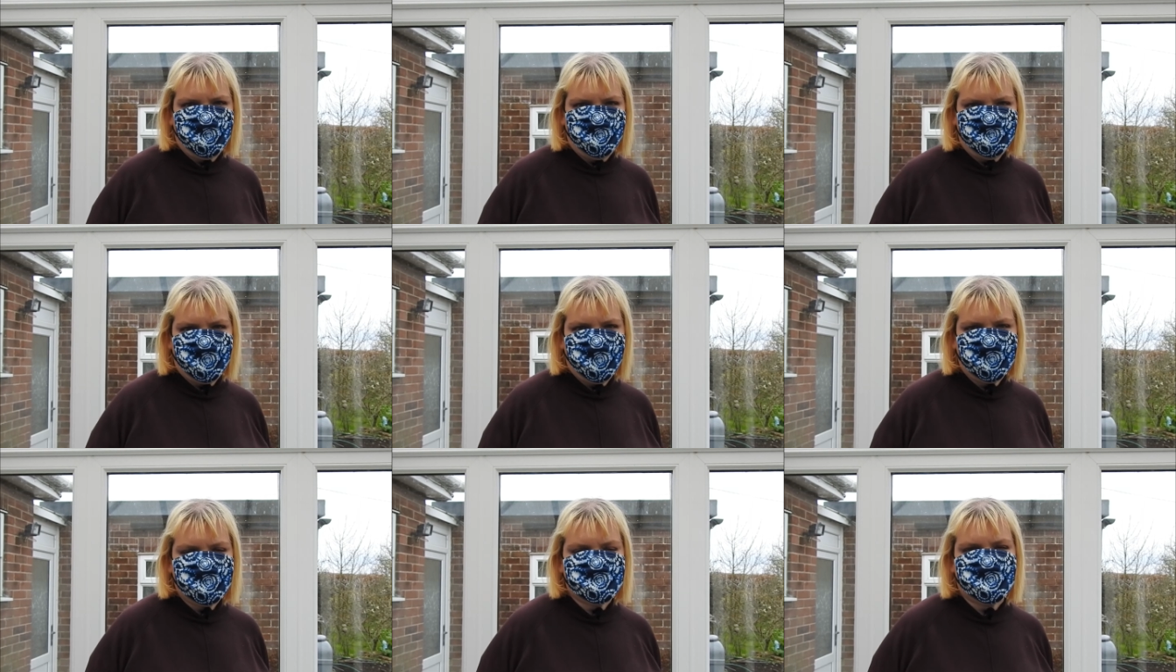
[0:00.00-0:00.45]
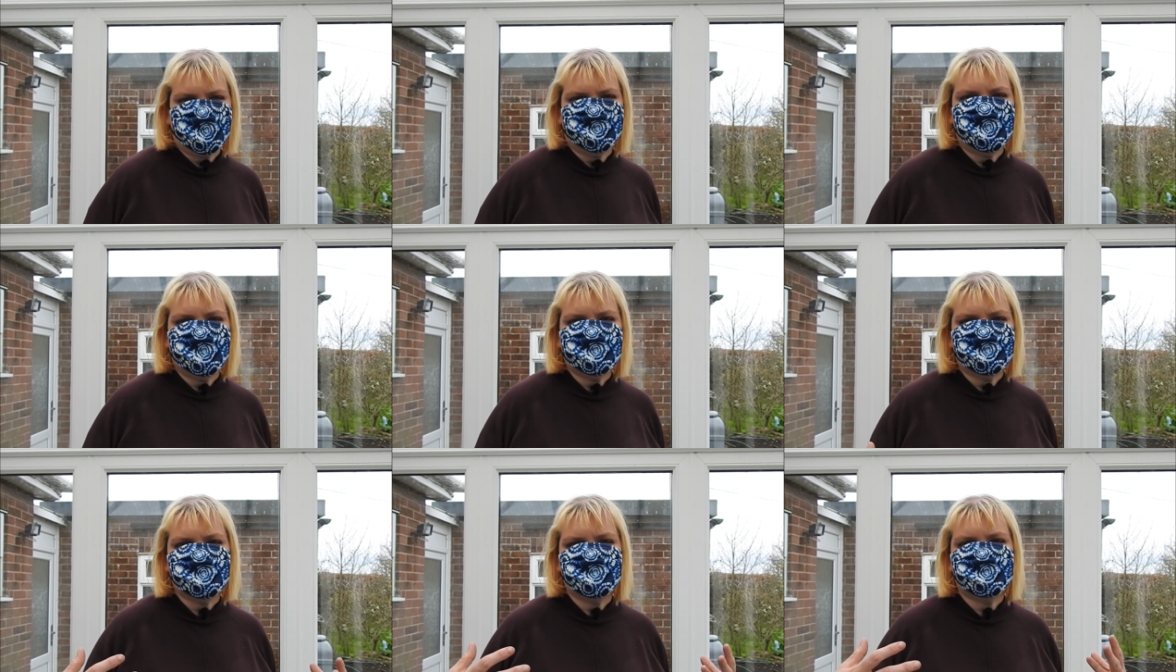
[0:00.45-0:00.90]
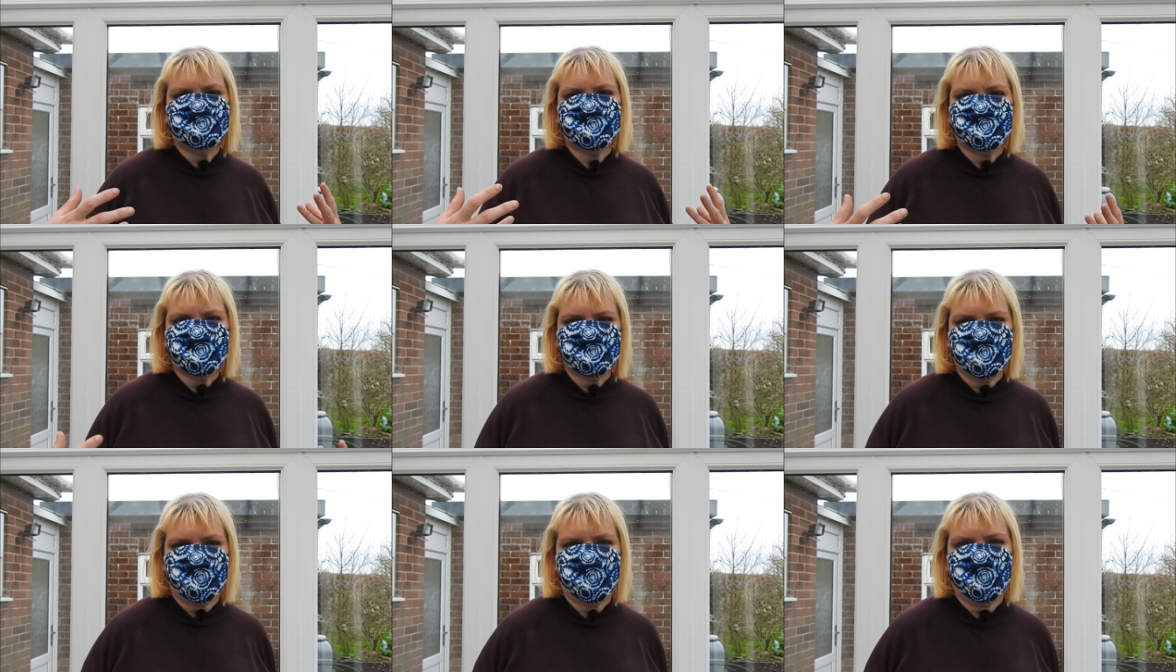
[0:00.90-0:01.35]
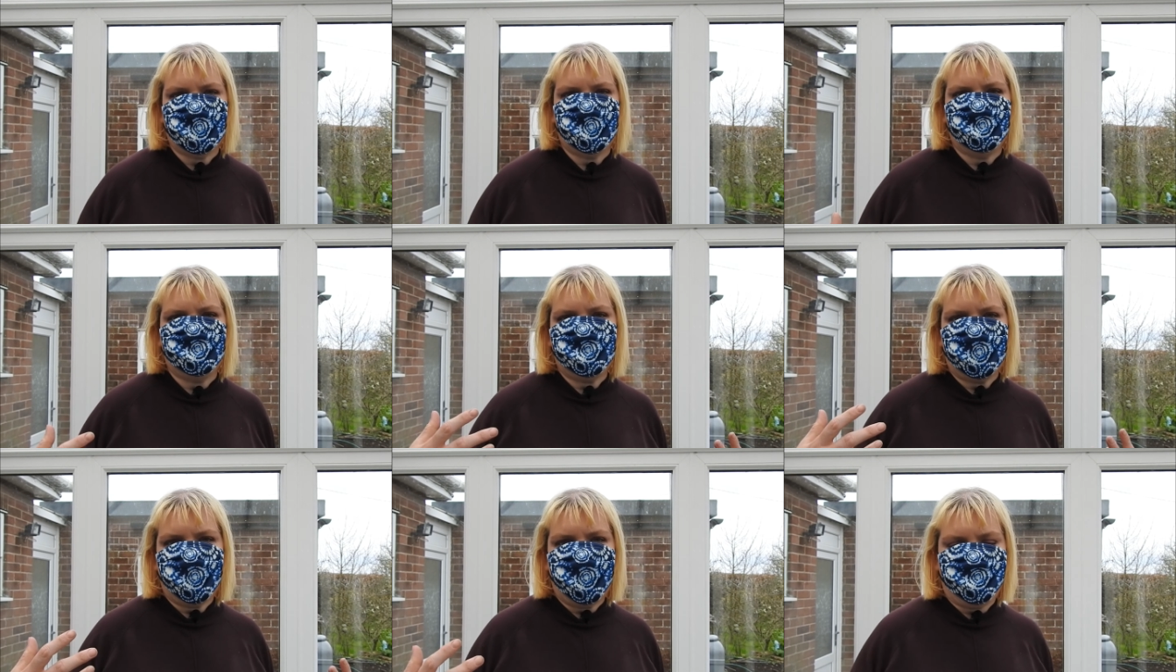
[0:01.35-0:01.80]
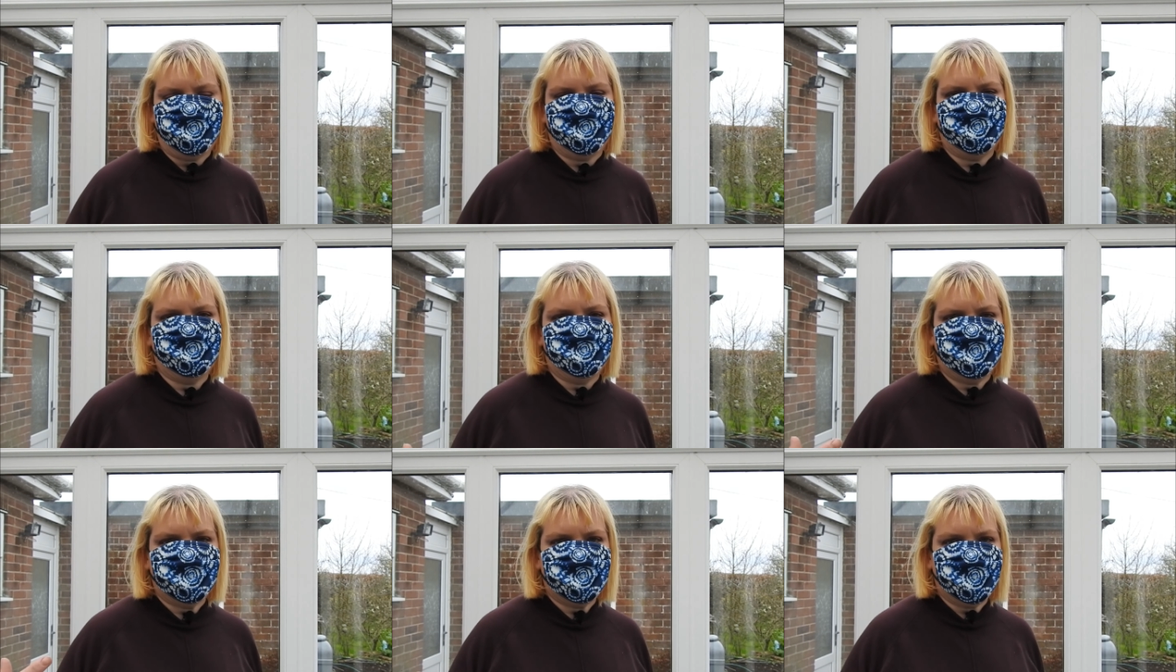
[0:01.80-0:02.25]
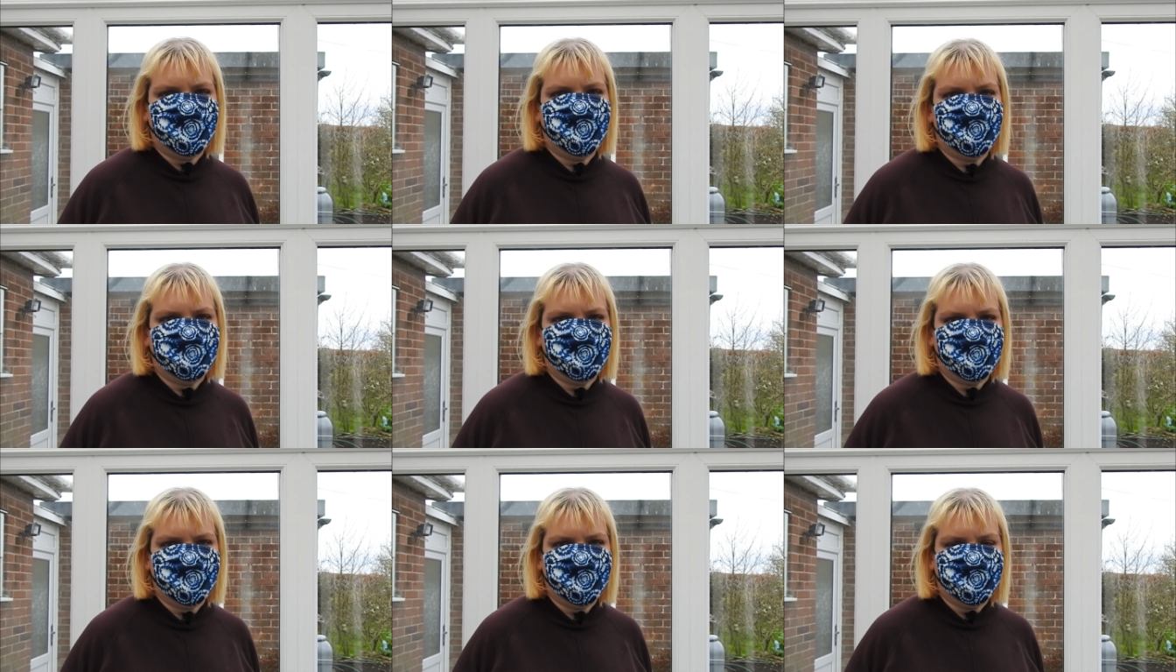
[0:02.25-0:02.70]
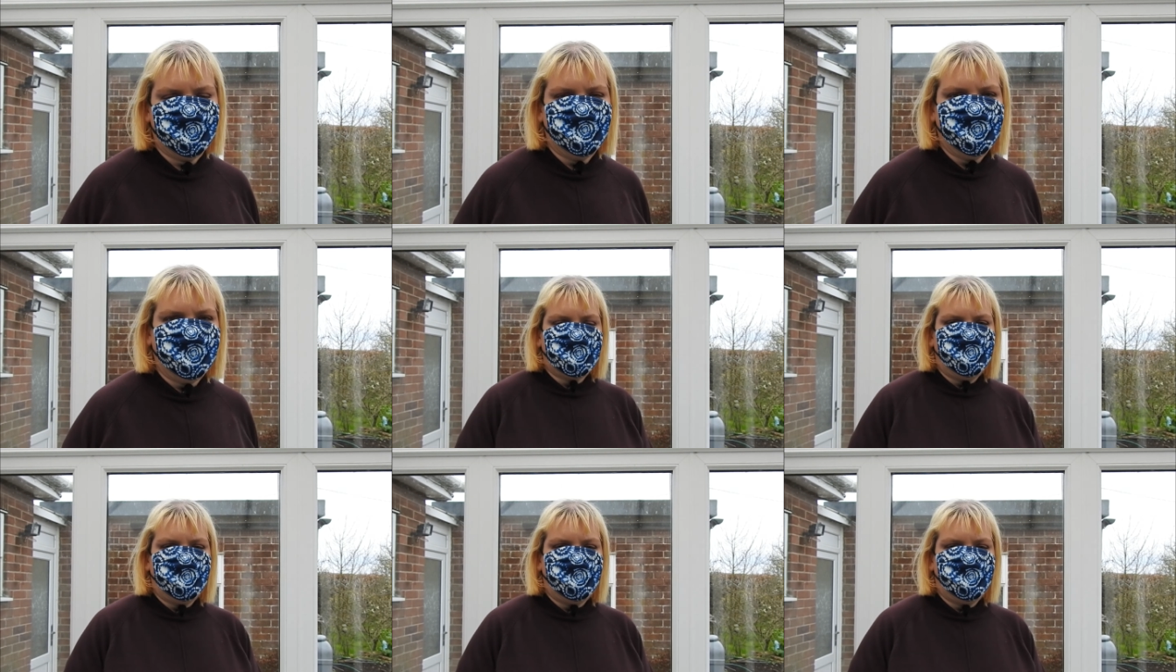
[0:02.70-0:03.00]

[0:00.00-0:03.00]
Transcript: of things, and this is chinchilla paraphernalia.